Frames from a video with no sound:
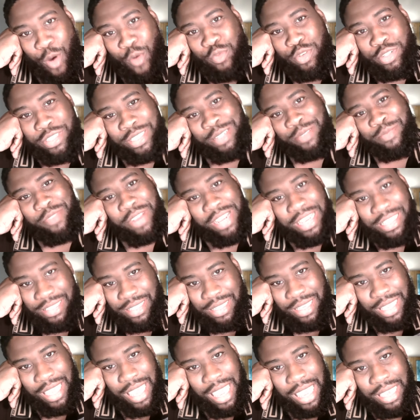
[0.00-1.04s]
over some
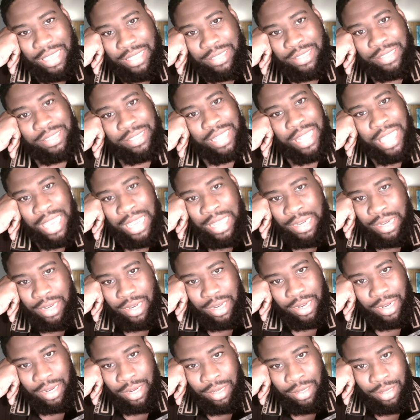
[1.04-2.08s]
raising cane
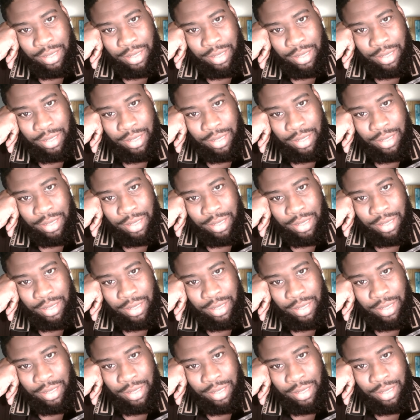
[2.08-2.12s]
slander.